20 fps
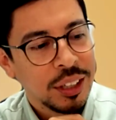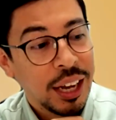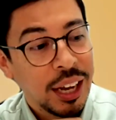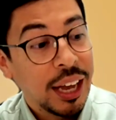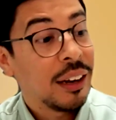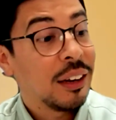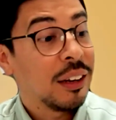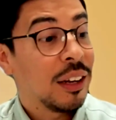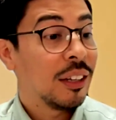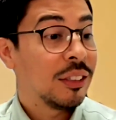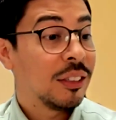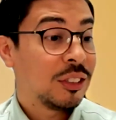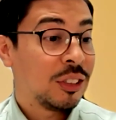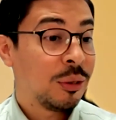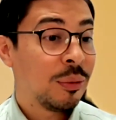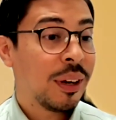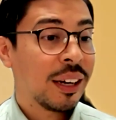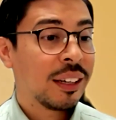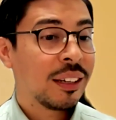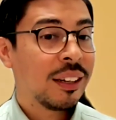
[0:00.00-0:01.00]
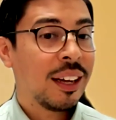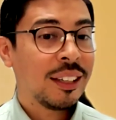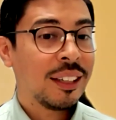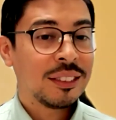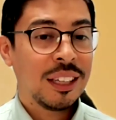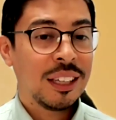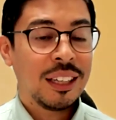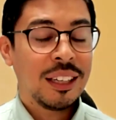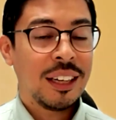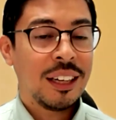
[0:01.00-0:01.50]
And and to
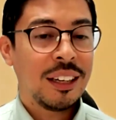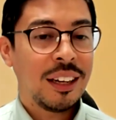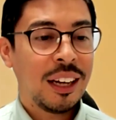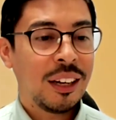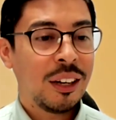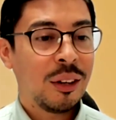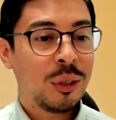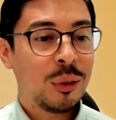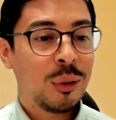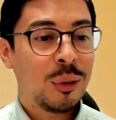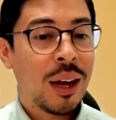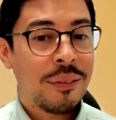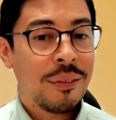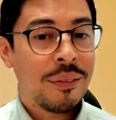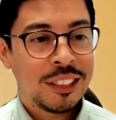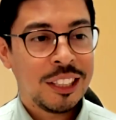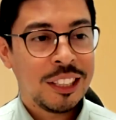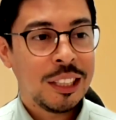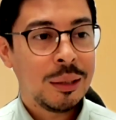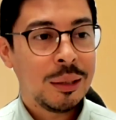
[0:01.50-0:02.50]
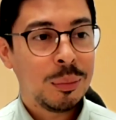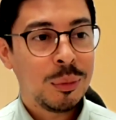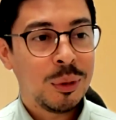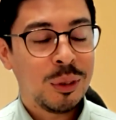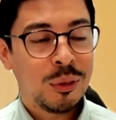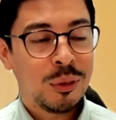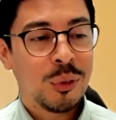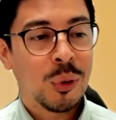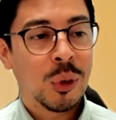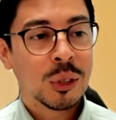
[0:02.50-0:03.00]
recognize, uh, I know you have a team
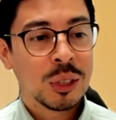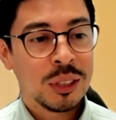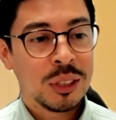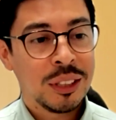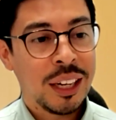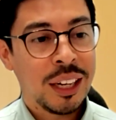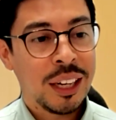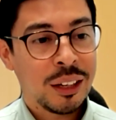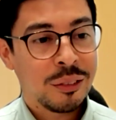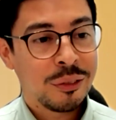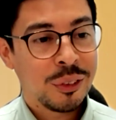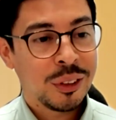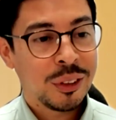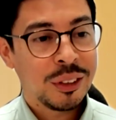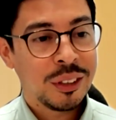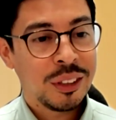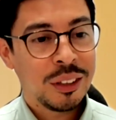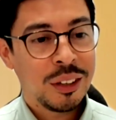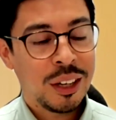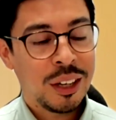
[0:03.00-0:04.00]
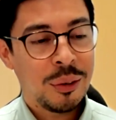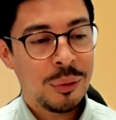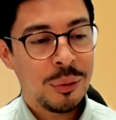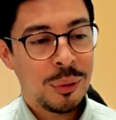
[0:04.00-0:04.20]
you've worked together for uh,